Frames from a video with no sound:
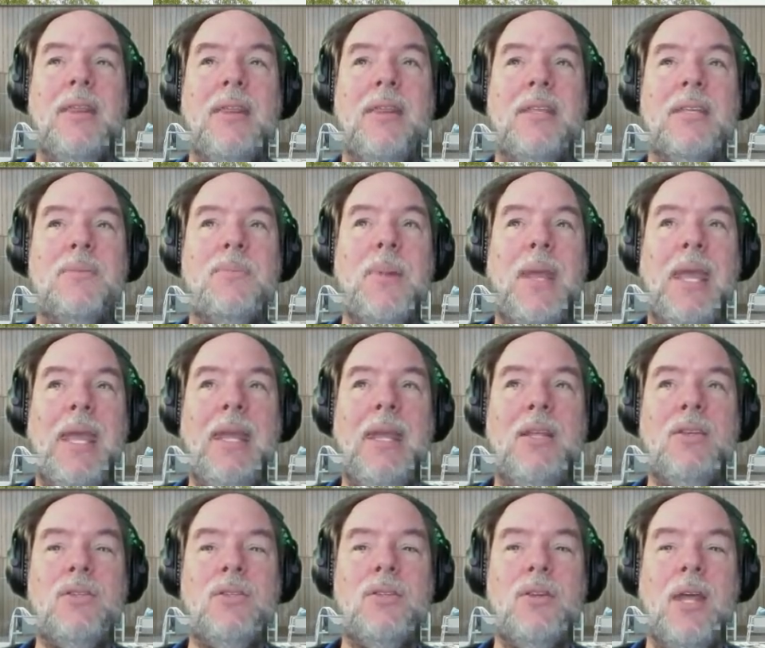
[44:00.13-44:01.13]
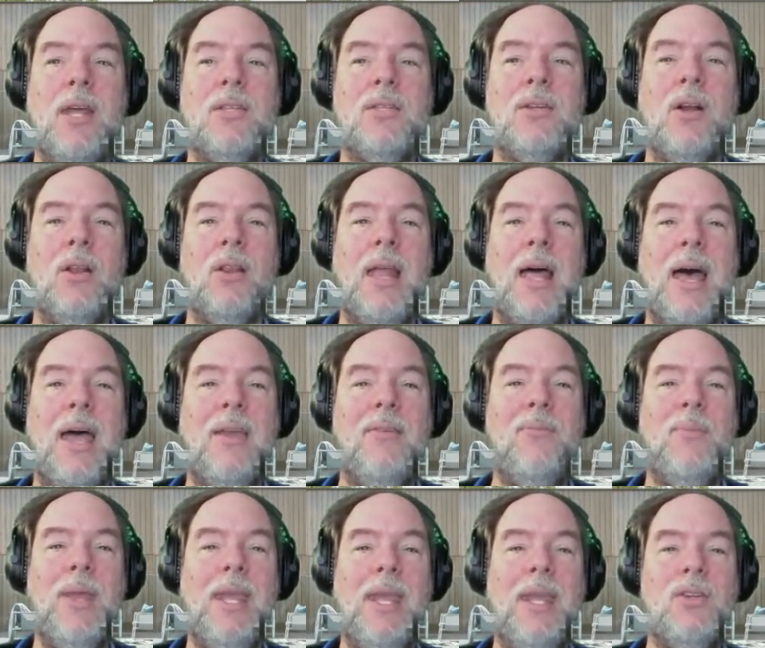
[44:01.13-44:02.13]
this page. So that's our live
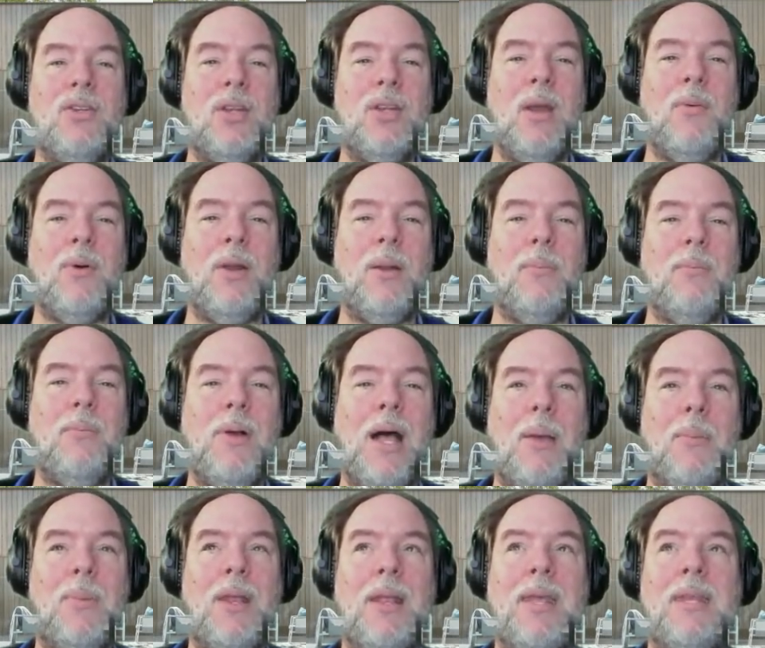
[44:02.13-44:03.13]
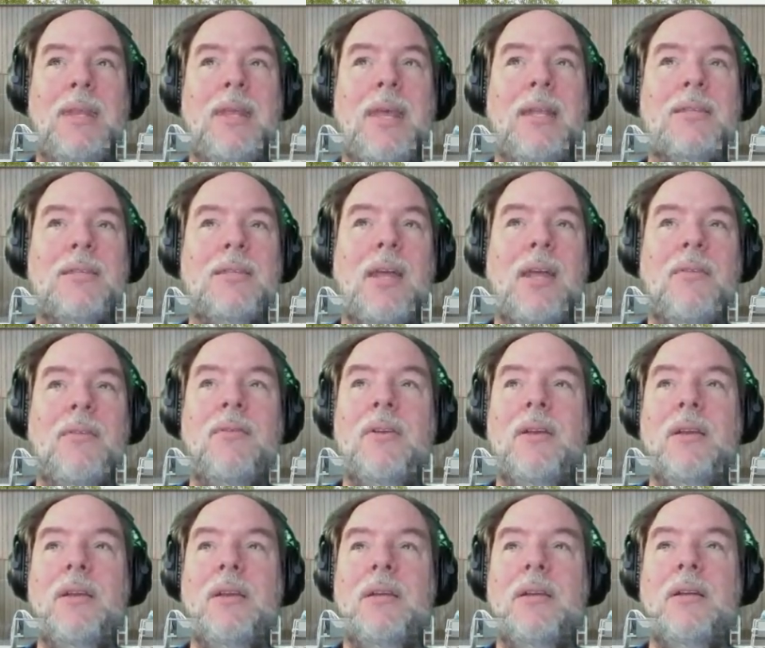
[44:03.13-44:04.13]
page, and I want to populate that stuff.
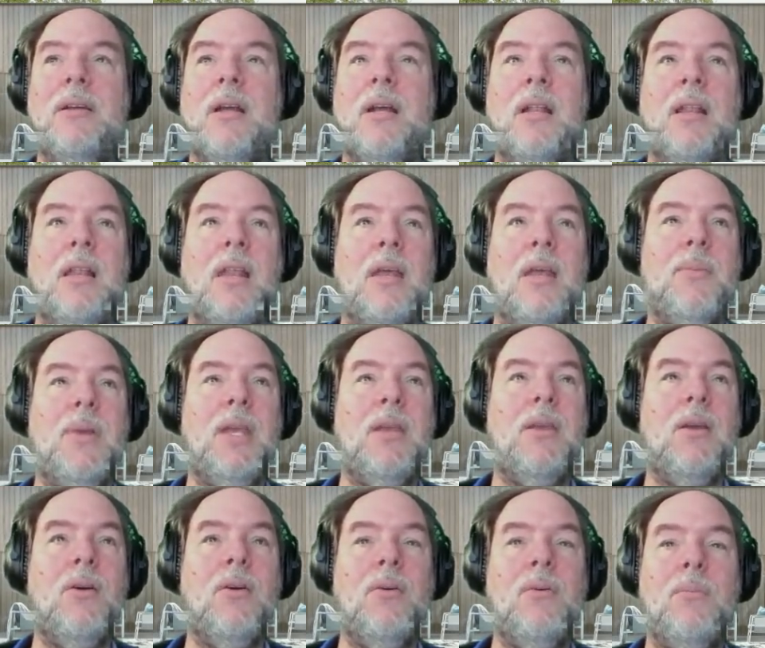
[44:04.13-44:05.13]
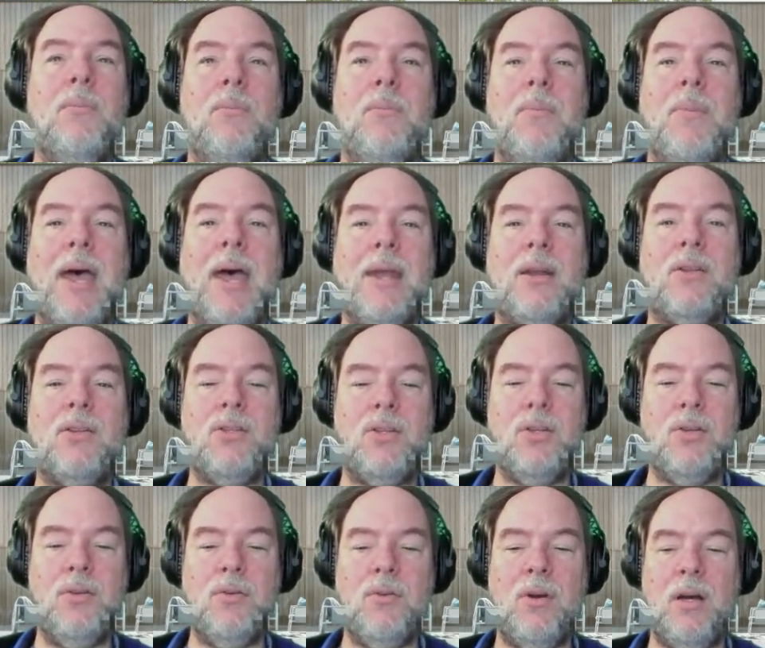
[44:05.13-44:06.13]
Let me go back
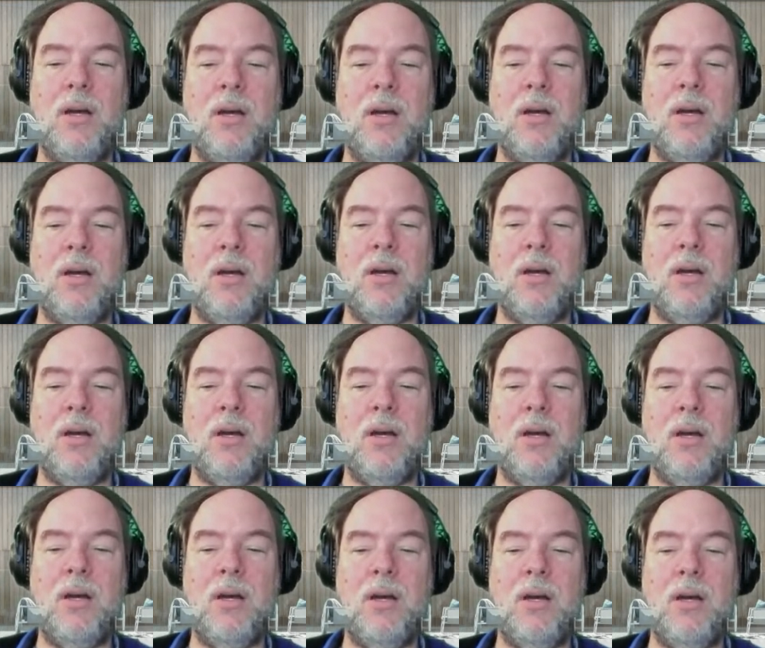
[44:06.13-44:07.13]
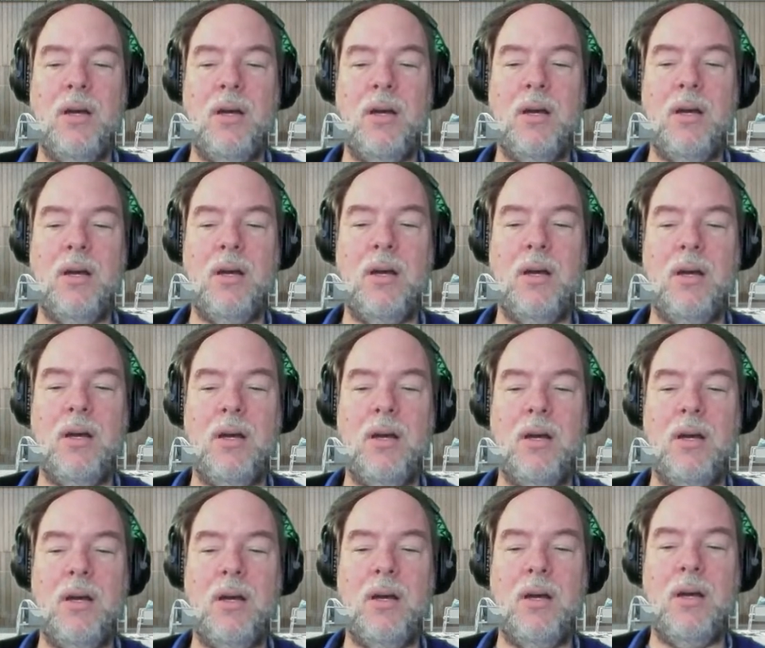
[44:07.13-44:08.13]
to our
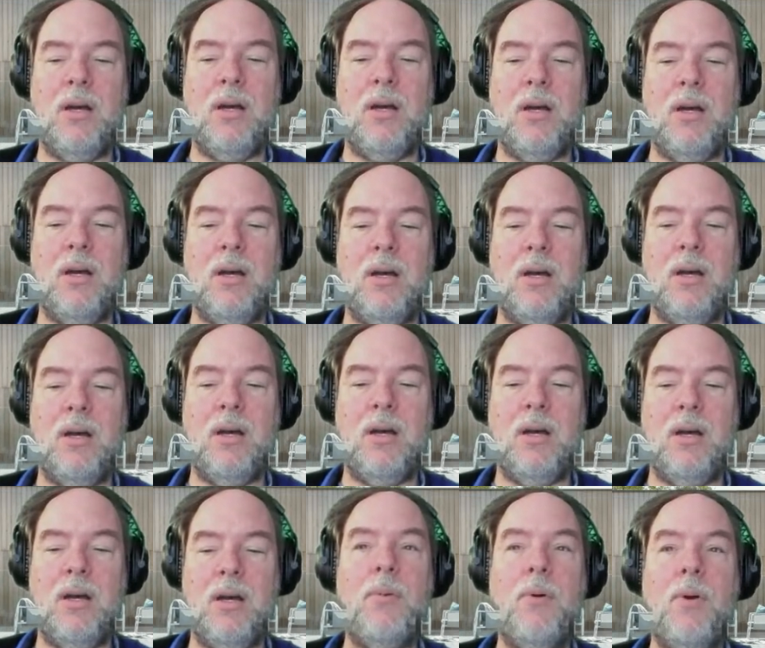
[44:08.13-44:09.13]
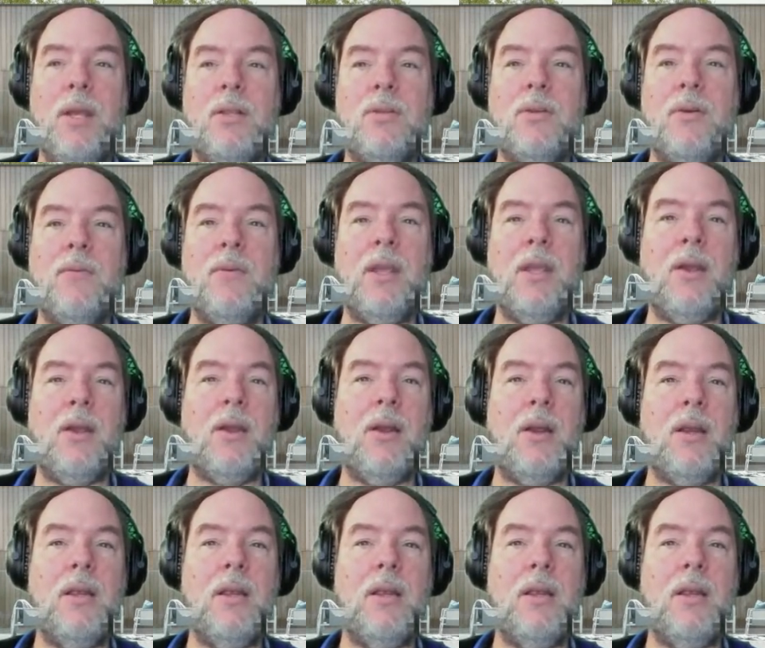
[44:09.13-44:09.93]
PowerPoint over here,